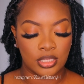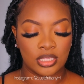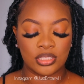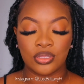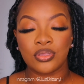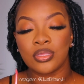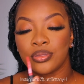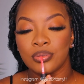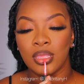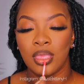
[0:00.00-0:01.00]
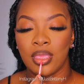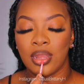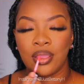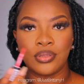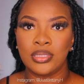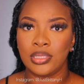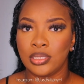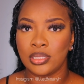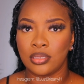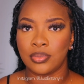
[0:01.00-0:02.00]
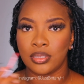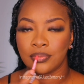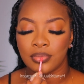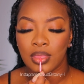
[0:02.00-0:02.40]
It's so cute. And I only need a little bit.